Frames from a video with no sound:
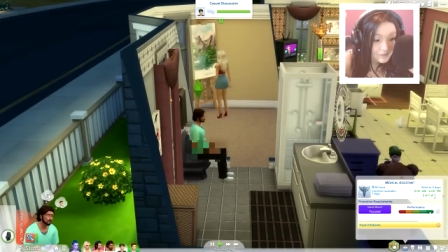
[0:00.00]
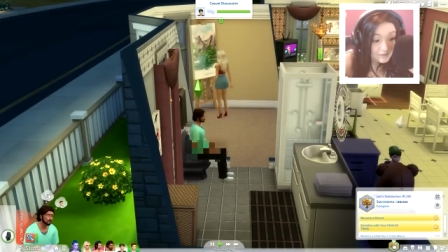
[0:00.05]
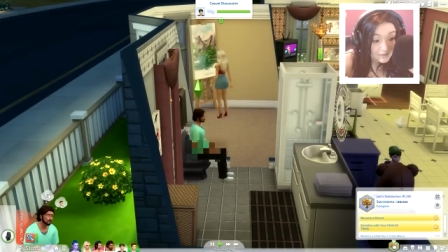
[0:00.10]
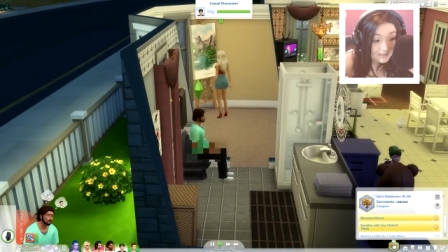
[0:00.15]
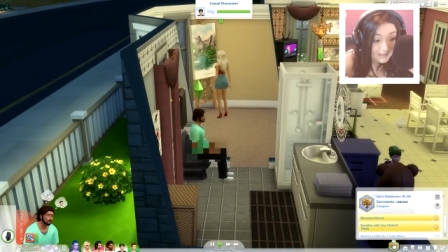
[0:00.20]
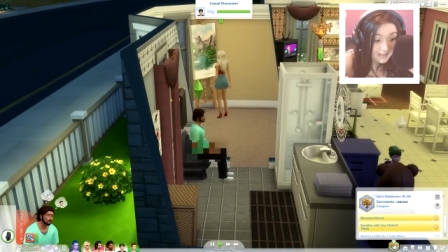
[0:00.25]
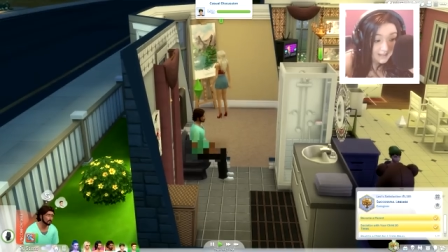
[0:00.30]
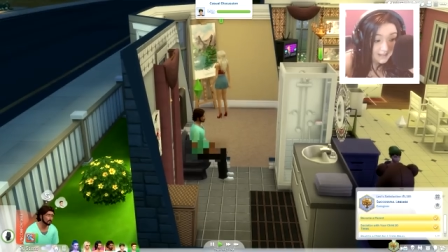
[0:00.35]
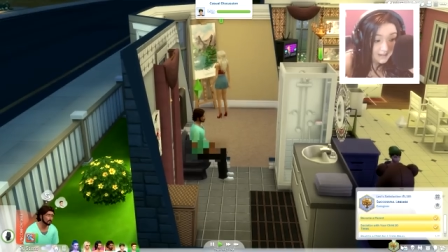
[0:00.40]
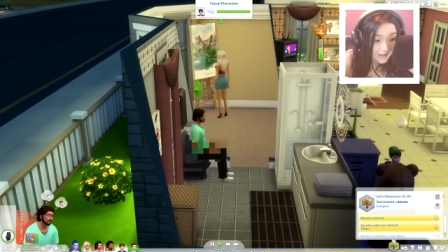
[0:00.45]

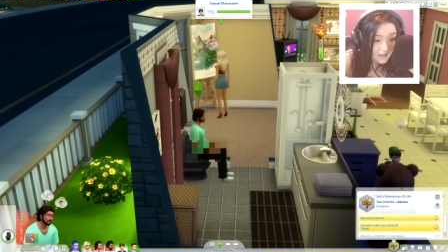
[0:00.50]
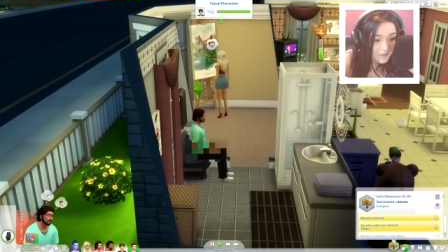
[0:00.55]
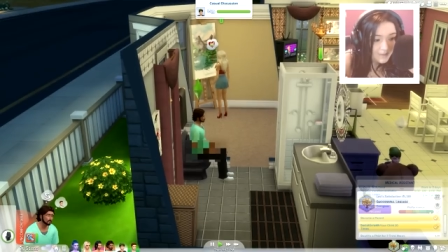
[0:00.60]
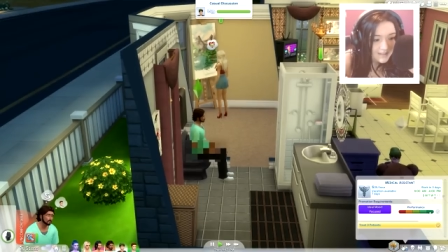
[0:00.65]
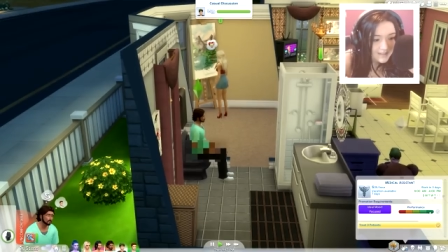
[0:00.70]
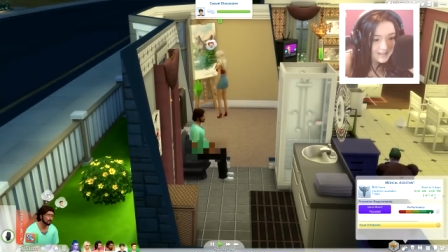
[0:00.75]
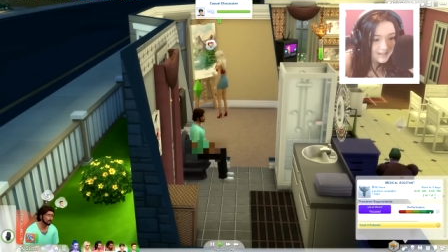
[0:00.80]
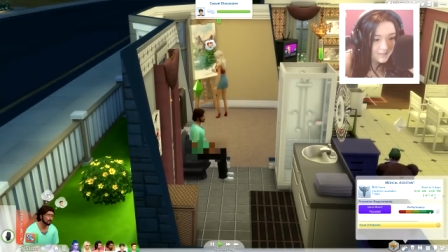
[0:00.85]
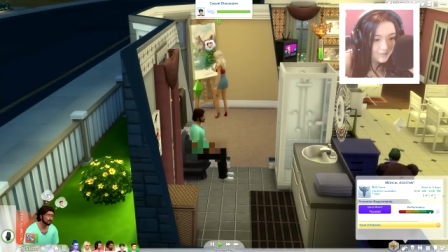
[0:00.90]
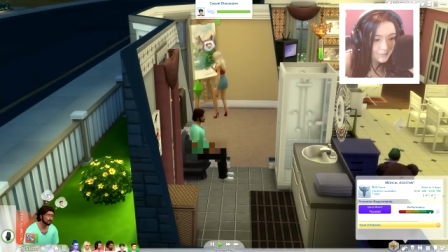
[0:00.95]
You need it.
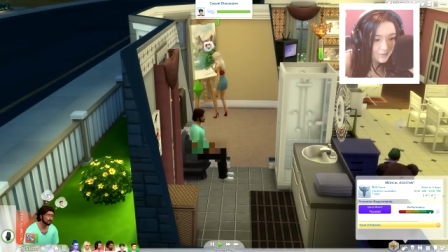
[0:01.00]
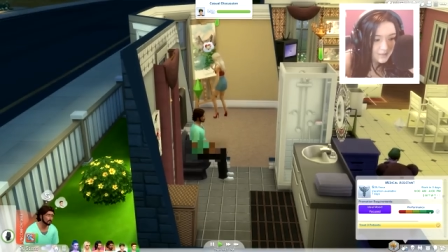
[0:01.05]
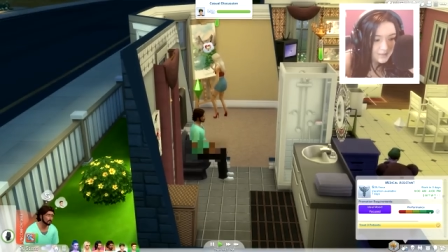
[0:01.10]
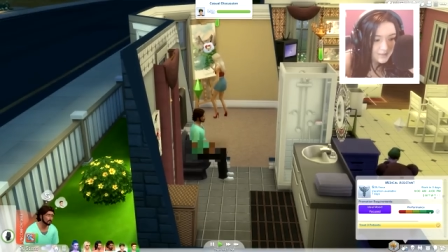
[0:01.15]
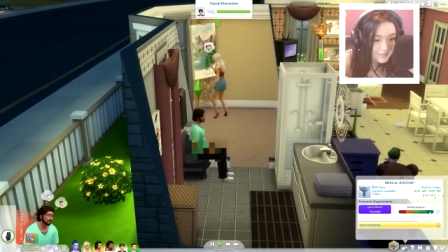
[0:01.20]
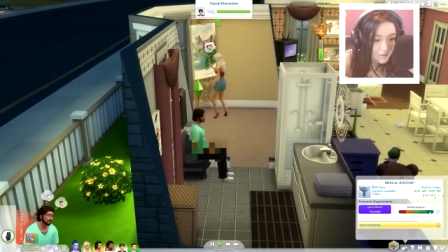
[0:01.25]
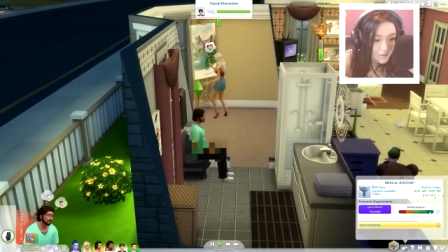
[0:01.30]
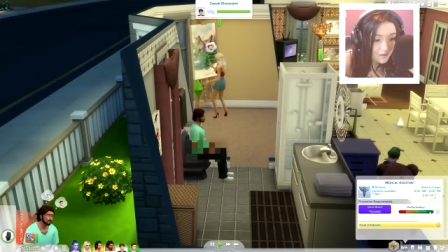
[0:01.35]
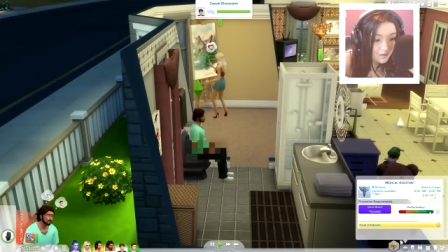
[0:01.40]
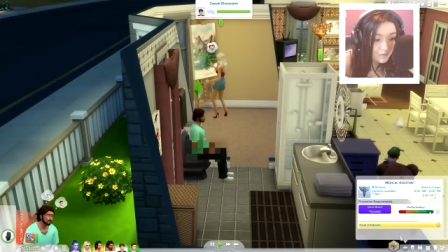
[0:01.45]
Oh, he doesn't have
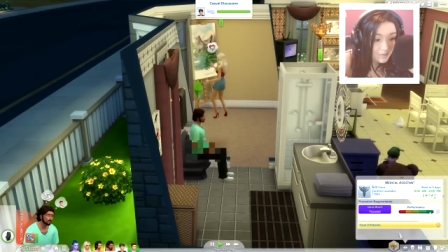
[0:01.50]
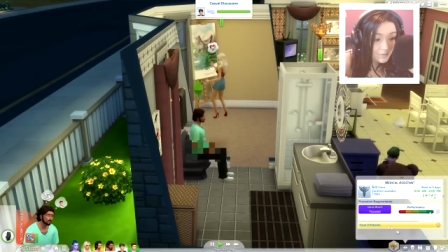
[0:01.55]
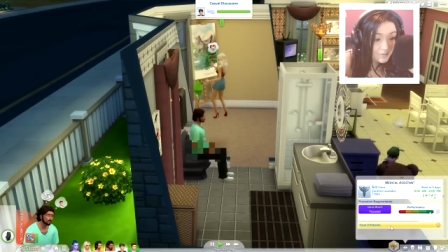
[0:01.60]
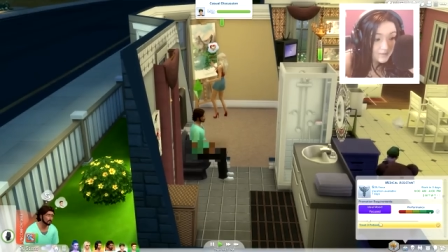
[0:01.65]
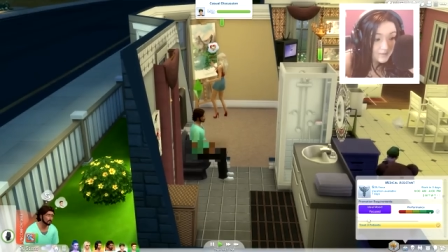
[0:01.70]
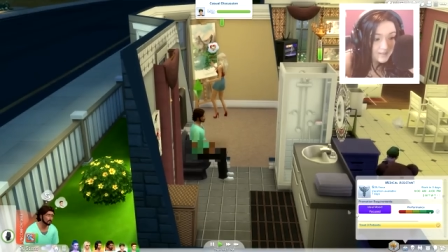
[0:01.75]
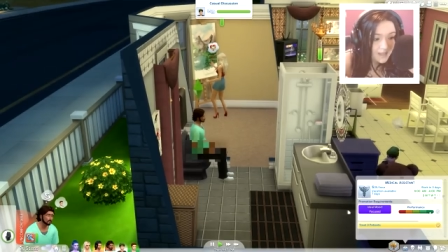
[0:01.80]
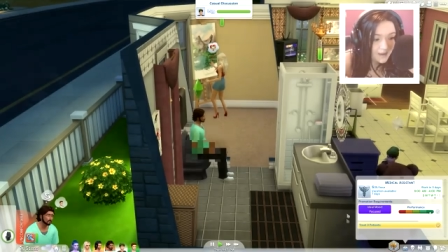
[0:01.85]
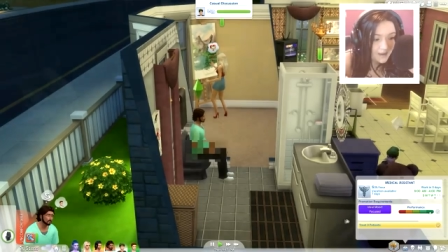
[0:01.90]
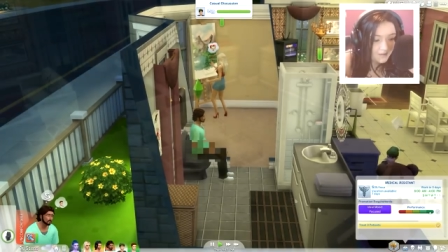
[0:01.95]
work tomorrow
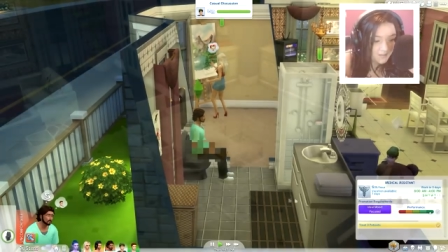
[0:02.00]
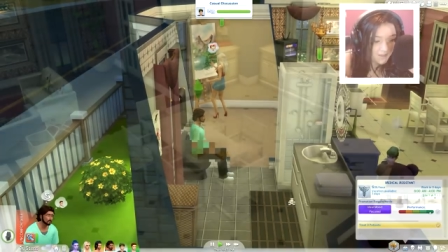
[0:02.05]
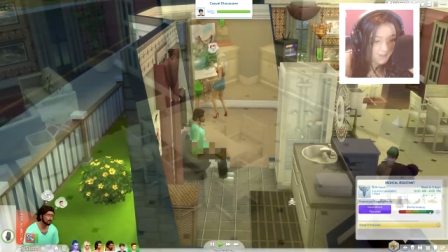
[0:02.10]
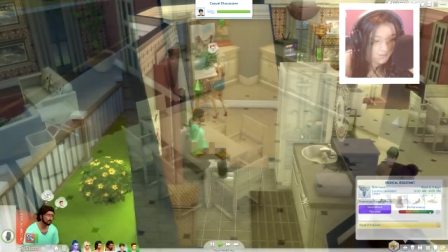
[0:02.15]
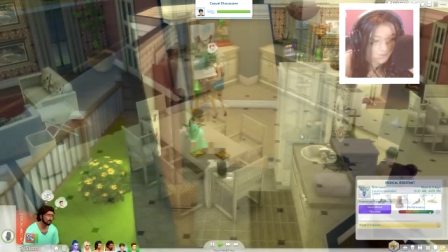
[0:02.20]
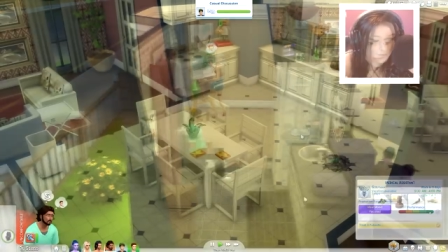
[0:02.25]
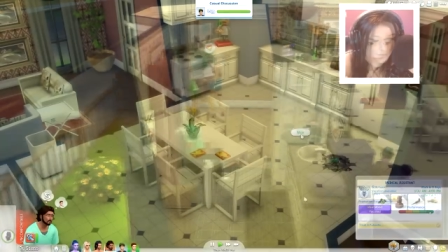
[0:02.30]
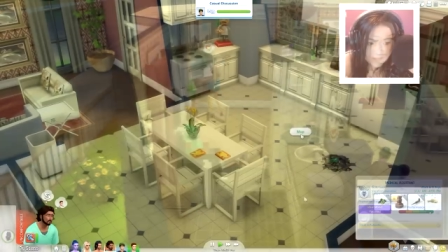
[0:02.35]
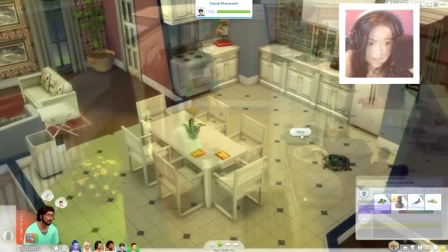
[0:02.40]
or Saturday.